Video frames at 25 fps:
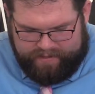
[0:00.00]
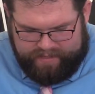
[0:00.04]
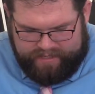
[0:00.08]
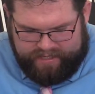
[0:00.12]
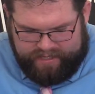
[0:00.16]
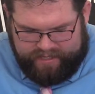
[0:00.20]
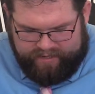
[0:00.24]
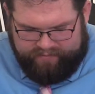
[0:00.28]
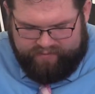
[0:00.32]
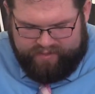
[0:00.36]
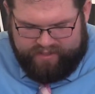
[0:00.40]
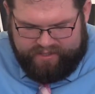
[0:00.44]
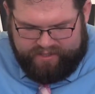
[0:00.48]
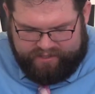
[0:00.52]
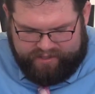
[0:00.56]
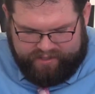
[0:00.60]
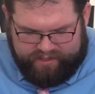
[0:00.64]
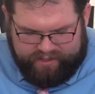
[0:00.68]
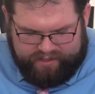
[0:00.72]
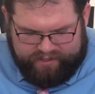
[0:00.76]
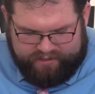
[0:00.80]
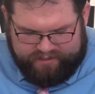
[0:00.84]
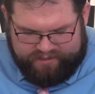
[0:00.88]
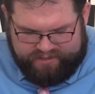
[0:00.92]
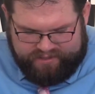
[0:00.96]
having their
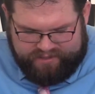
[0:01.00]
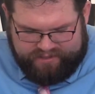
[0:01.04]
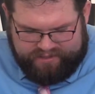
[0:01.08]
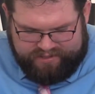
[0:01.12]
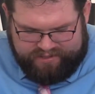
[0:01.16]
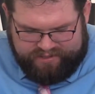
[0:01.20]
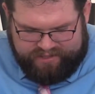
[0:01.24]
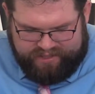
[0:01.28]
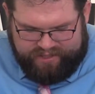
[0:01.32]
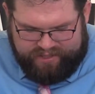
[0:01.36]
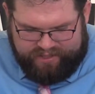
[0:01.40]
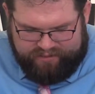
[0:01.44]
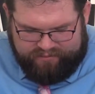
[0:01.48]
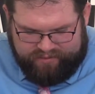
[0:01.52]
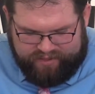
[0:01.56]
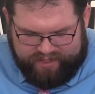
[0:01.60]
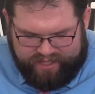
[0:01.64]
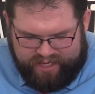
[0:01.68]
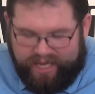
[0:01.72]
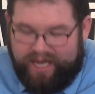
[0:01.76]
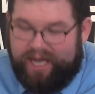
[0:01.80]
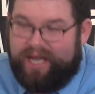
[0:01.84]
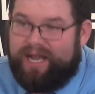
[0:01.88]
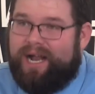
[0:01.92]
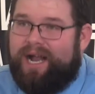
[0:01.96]
conscience seared with a
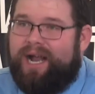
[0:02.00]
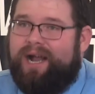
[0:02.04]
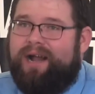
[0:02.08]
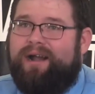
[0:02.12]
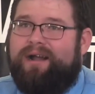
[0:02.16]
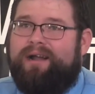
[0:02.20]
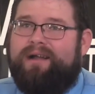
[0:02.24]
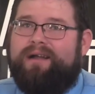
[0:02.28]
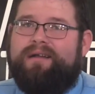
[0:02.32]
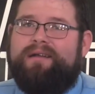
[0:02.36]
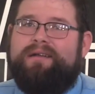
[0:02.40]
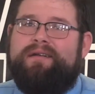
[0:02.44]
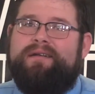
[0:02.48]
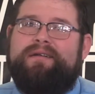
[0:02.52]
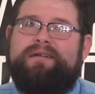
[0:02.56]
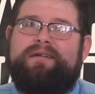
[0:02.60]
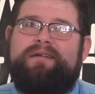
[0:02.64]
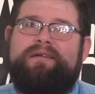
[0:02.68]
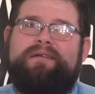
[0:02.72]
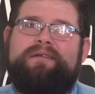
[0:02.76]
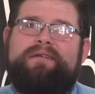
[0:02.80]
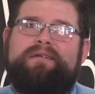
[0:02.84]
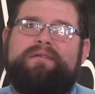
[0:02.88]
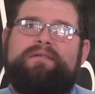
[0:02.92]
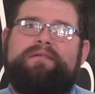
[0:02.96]
hot iron.
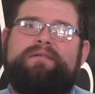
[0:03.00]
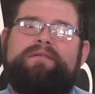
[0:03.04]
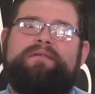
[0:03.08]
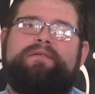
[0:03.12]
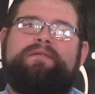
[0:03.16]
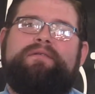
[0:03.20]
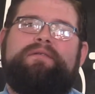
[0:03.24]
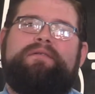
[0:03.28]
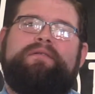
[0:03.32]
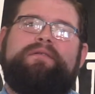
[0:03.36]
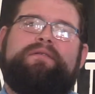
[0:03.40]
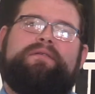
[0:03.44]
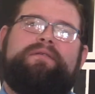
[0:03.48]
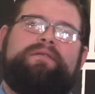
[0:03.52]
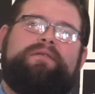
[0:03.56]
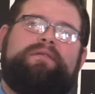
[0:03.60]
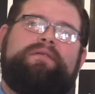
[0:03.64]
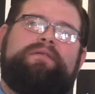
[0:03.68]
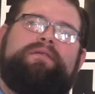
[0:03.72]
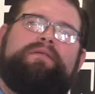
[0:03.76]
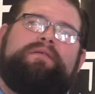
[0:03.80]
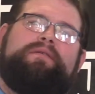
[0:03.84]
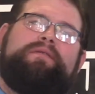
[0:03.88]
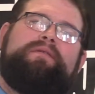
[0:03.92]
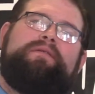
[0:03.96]
Yes.
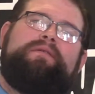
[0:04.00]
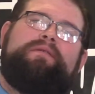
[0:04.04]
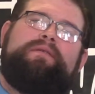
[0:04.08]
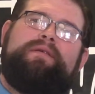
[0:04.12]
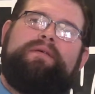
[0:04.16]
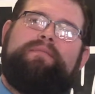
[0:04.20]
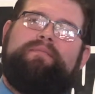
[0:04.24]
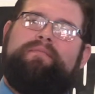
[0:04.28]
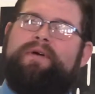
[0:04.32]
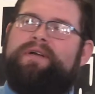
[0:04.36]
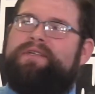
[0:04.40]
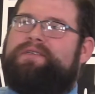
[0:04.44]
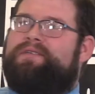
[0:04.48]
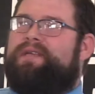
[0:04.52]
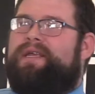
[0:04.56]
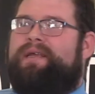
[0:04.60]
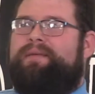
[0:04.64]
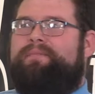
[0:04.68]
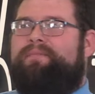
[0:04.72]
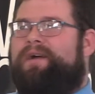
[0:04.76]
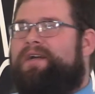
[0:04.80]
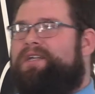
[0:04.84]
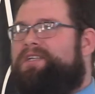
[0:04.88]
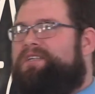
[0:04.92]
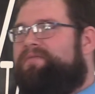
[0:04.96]
Much
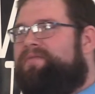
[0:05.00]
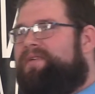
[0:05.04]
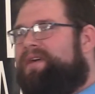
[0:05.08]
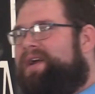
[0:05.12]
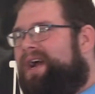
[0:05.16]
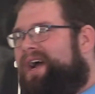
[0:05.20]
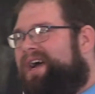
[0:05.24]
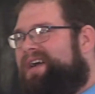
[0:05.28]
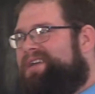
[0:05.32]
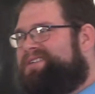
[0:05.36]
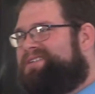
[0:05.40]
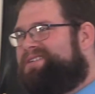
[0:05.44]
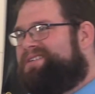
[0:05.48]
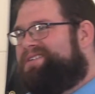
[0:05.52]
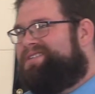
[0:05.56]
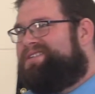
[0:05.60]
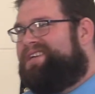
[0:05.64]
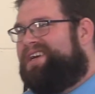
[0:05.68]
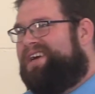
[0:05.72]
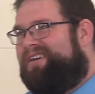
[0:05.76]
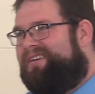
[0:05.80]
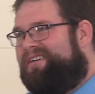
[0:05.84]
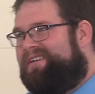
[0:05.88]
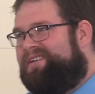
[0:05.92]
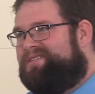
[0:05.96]
ain't much of a conscience
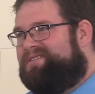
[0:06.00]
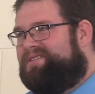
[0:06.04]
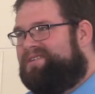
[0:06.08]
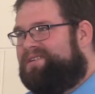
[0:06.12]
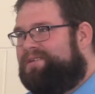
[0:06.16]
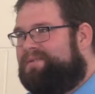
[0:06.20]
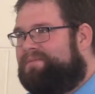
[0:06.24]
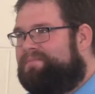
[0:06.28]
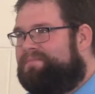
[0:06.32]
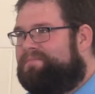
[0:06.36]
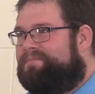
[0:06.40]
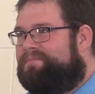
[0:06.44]
there, is there?